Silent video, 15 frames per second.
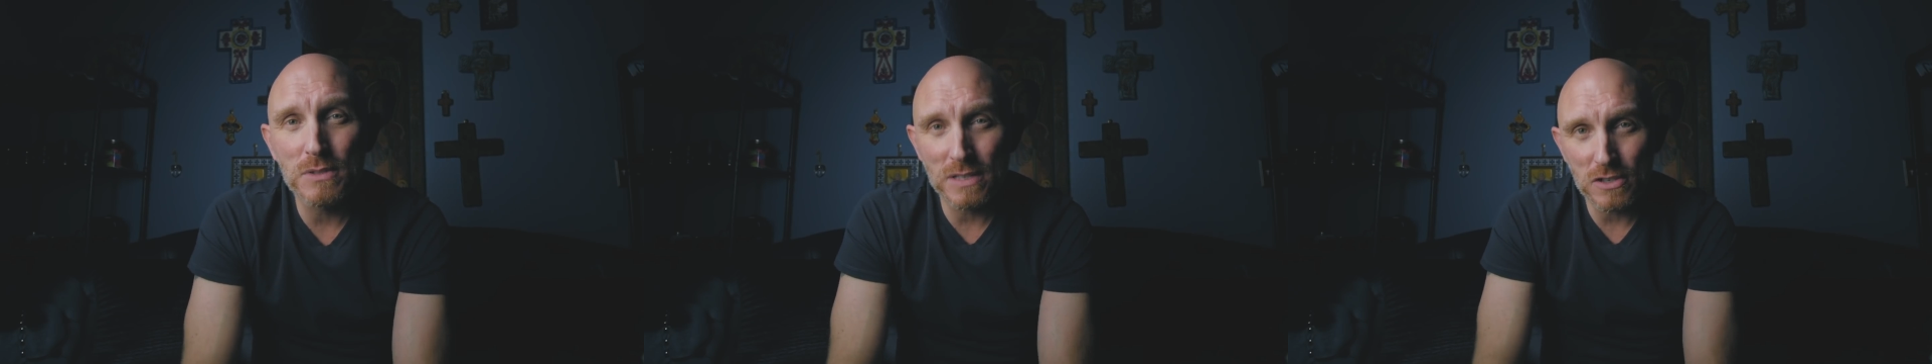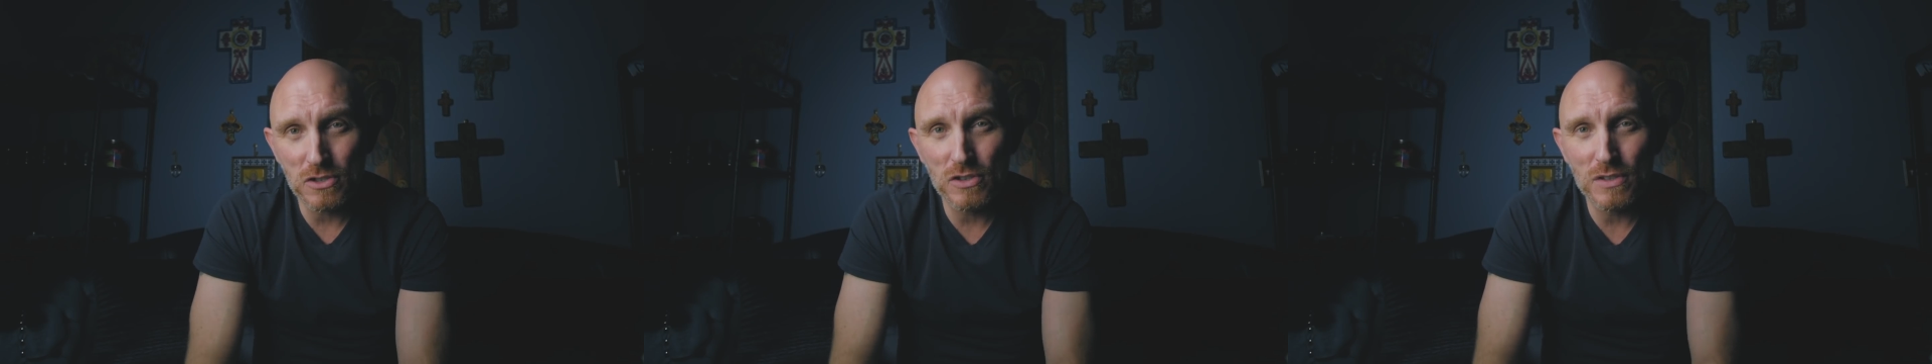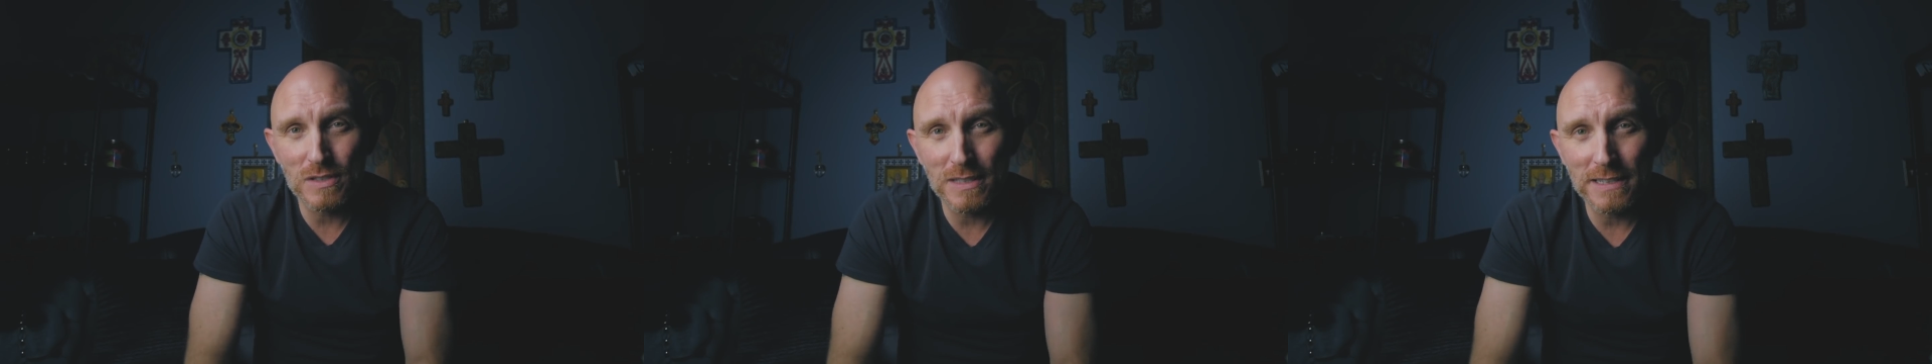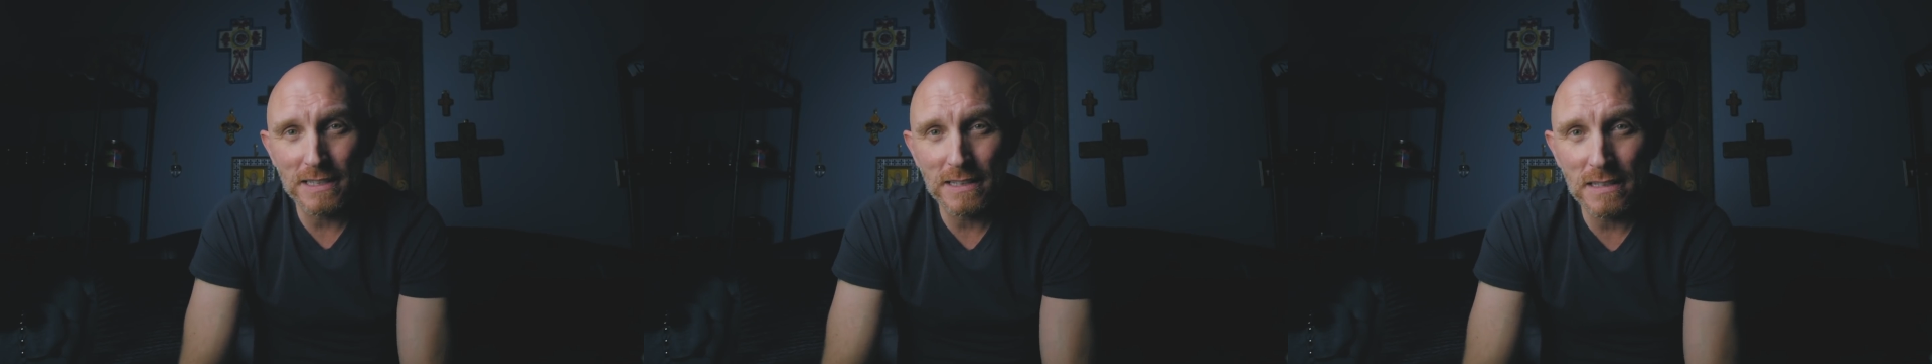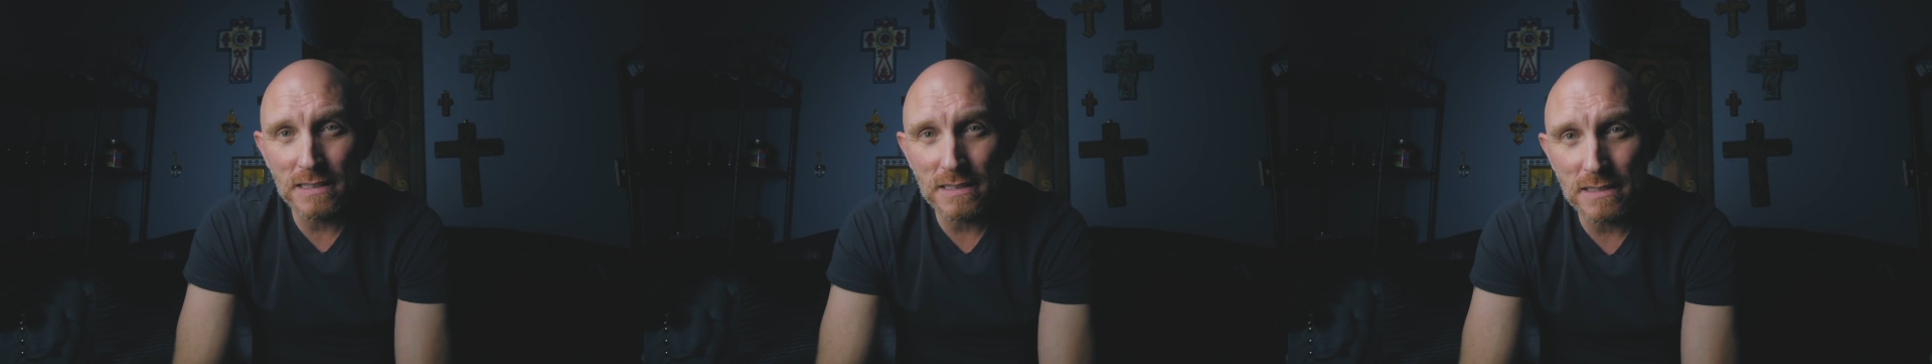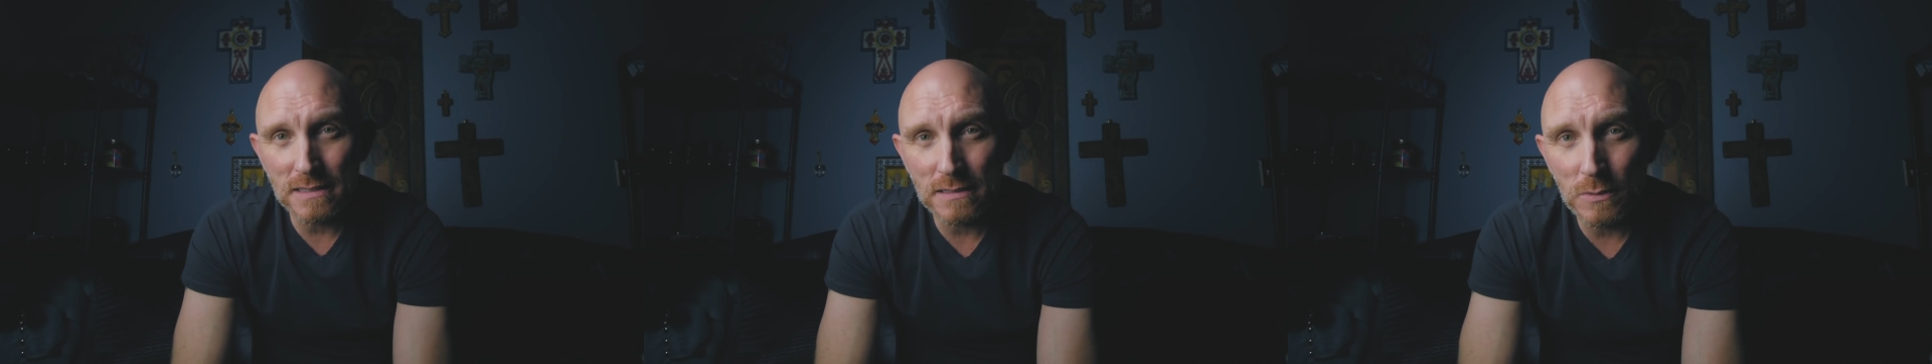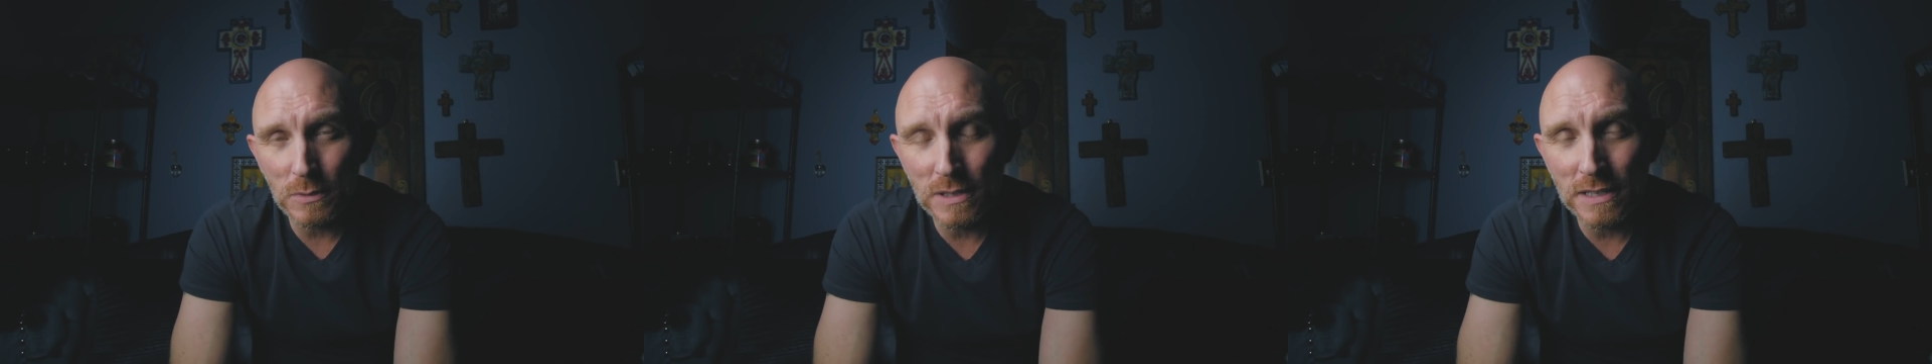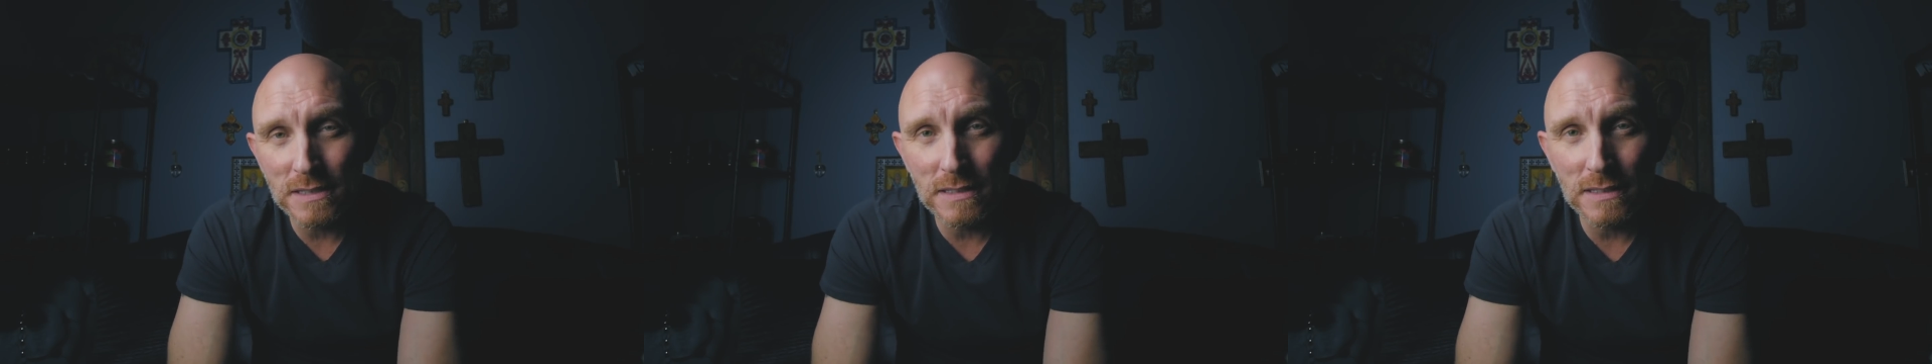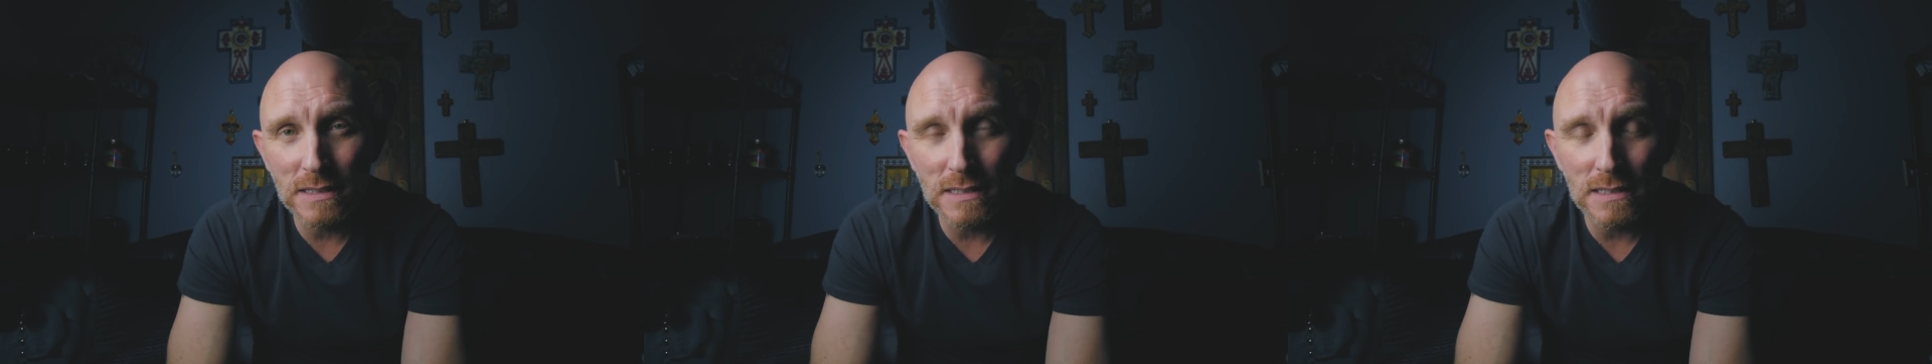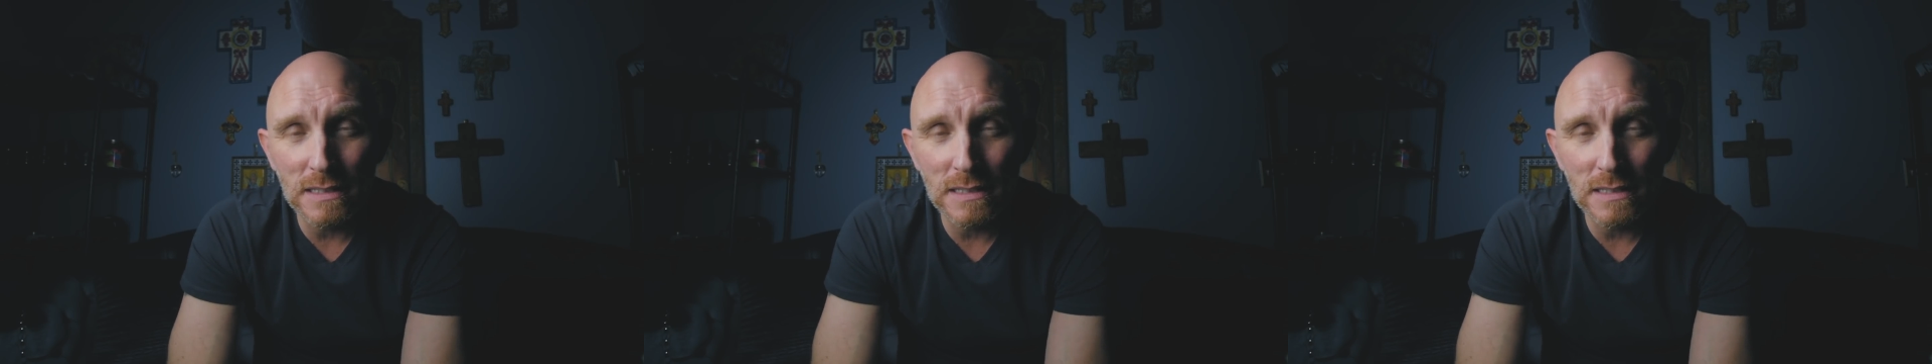sessions like this, when I did